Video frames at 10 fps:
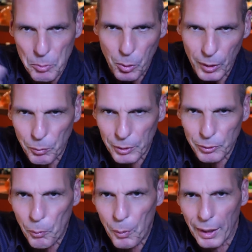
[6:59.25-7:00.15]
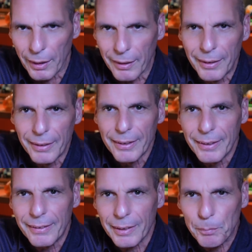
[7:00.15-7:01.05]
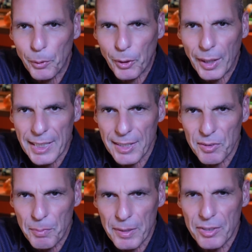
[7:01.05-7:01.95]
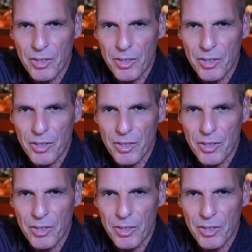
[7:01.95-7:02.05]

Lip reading: call it what you will, that progressives must